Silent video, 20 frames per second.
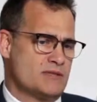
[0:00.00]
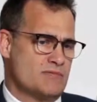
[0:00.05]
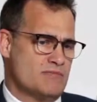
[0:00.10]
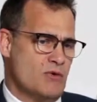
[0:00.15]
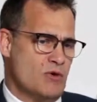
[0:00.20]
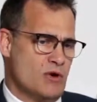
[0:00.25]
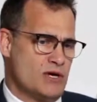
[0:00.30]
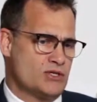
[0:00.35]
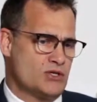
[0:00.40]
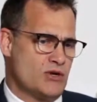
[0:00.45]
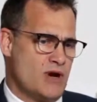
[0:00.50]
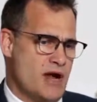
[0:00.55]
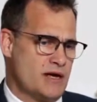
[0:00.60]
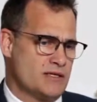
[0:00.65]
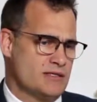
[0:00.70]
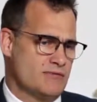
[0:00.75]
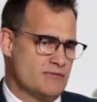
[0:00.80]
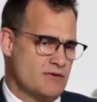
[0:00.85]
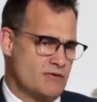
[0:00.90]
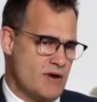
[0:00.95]
more
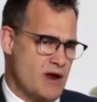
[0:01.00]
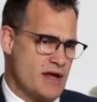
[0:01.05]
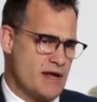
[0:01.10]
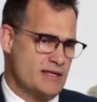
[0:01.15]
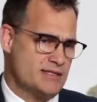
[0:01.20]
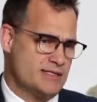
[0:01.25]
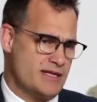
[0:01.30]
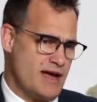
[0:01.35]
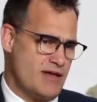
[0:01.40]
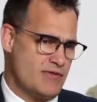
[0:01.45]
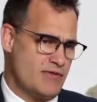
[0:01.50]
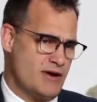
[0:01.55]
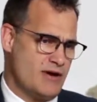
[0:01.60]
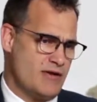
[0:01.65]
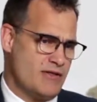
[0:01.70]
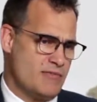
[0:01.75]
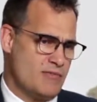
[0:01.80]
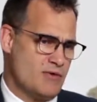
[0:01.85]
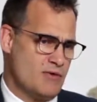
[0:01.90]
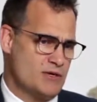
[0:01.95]
attractive grades out
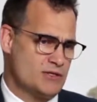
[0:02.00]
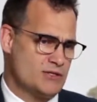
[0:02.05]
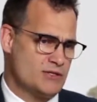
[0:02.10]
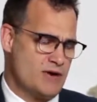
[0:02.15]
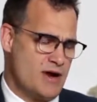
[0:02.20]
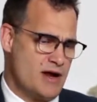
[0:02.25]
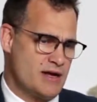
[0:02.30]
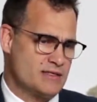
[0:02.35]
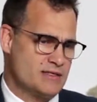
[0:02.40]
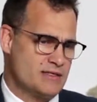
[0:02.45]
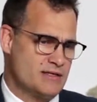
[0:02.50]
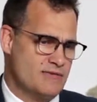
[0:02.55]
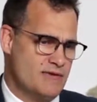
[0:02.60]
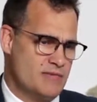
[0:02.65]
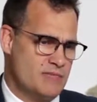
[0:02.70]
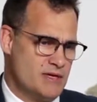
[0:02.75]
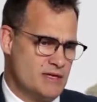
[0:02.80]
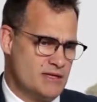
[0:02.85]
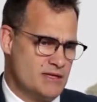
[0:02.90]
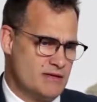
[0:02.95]
there. They're more attractive
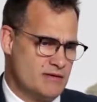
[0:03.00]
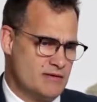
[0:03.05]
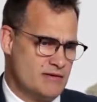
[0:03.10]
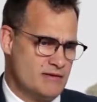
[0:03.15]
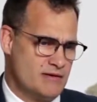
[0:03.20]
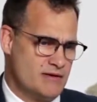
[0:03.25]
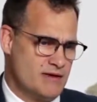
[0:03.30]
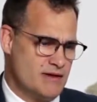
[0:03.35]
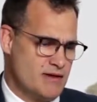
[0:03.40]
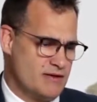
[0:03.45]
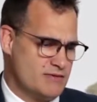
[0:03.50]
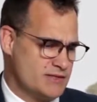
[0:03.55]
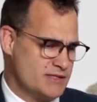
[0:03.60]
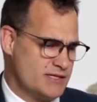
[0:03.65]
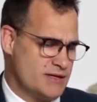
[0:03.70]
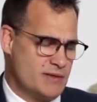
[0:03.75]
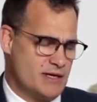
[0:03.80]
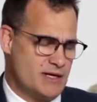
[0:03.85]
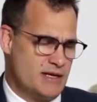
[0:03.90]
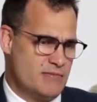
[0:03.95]
immediate,
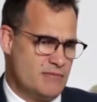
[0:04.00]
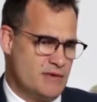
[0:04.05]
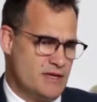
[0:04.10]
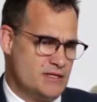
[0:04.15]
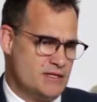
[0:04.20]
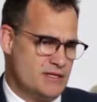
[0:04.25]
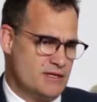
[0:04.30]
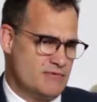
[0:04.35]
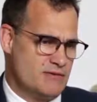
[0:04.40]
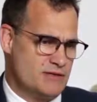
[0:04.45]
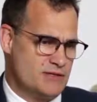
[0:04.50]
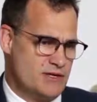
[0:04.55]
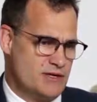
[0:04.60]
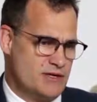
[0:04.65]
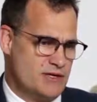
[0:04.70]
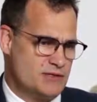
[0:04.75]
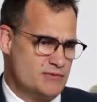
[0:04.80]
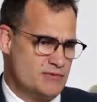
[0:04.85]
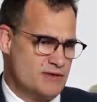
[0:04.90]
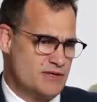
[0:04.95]
seemingly immediate
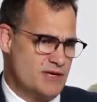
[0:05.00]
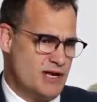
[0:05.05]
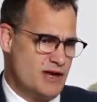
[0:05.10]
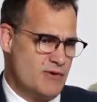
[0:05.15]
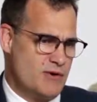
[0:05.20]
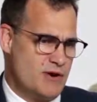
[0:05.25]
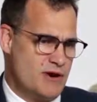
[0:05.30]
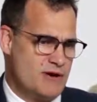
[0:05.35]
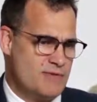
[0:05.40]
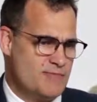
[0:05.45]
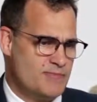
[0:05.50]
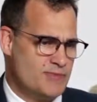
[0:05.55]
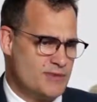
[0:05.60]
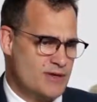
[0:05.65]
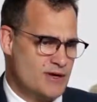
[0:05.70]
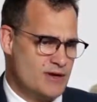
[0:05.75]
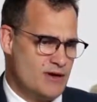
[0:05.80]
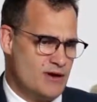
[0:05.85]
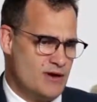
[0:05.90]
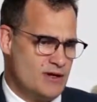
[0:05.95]
returns with lower
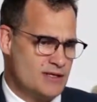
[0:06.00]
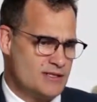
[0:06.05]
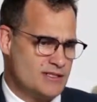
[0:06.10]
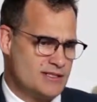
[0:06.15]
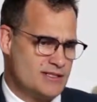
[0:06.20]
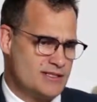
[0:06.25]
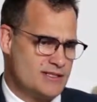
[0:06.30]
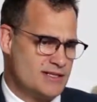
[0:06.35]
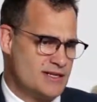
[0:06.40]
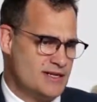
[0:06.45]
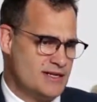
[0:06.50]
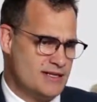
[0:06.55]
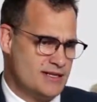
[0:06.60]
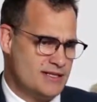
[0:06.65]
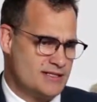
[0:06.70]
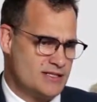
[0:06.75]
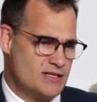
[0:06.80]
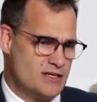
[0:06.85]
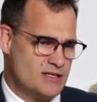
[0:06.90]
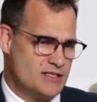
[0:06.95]
costs
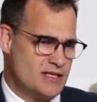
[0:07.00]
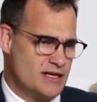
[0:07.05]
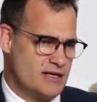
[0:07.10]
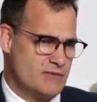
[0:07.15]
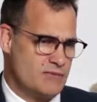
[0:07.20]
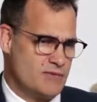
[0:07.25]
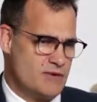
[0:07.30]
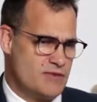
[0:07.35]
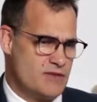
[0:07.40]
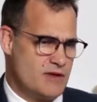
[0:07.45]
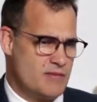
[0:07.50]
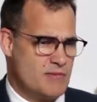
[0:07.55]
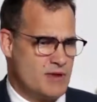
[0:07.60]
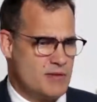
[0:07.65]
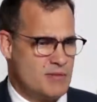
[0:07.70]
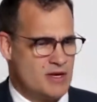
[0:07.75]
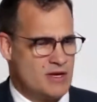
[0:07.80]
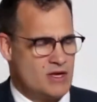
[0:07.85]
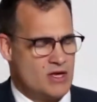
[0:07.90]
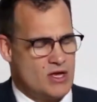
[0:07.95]
associated with them.
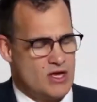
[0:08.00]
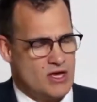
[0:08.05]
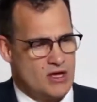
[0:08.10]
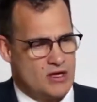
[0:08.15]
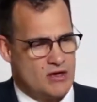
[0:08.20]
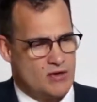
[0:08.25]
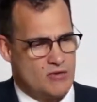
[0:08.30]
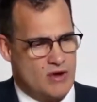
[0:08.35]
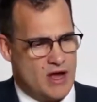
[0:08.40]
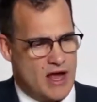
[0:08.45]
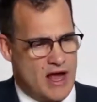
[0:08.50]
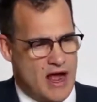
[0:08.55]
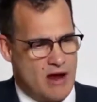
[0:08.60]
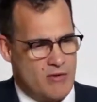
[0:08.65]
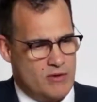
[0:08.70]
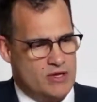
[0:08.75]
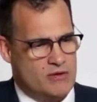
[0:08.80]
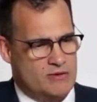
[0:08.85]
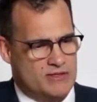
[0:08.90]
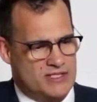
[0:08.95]
I mean, how
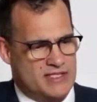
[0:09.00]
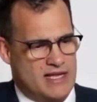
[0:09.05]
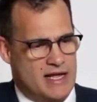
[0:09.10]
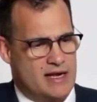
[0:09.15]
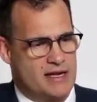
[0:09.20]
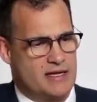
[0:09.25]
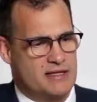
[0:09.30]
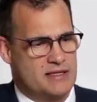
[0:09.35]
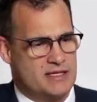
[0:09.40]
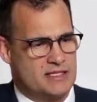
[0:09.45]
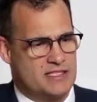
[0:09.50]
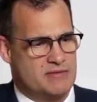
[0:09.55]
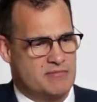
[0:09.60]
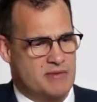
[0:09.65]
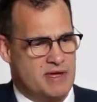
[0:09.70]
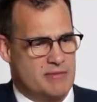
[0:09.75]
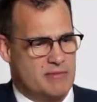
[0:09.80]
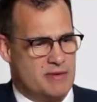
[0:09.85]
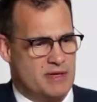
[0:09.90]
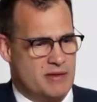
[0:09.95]
are you selling this to
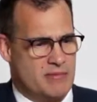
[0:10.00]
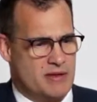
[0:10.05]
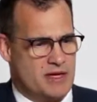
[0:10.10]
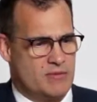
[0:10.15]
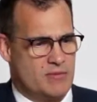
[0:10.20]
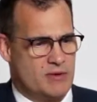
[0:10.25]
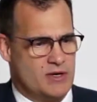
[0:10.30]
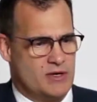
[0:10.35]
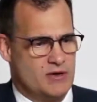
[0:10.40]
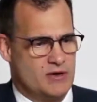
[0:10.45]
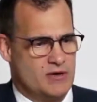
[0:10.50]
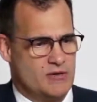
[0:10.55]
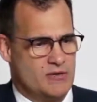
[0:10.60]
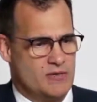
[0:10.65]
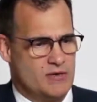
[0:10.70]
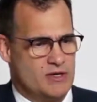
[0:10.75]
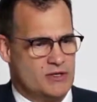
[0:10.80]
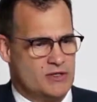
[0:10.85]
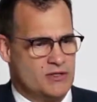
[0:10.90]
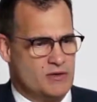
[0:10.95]
people? I mean, when you're
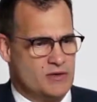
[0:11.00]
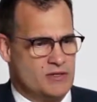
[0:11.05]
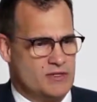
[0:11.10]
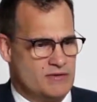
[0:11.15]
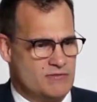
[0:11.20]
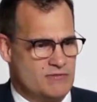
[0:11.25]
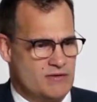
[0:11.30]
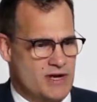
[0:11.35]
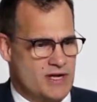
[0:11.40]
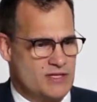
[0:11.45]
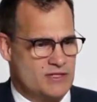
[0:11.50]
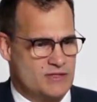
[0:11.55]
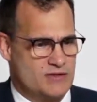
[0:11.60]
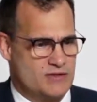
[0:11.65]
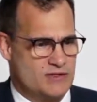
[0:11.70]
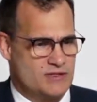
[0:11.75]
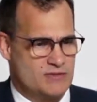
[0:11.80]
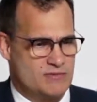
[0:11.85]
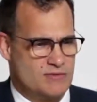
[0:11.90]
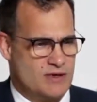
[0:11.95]
talking to
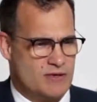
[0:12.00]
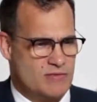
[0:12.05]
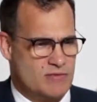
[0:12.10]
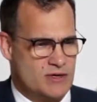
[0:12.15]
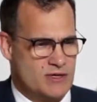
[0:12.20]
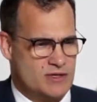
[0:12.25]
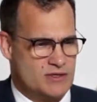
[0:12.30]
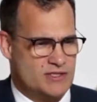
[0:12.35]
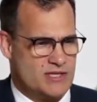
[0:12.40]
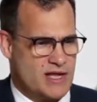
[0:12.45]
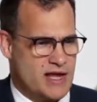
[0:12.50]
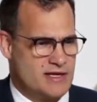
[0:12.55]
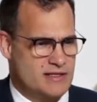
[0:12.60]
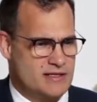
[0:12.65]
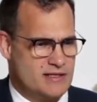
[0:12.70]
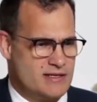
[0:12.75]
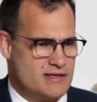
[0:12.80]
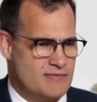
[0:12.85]
investors, what are you saying to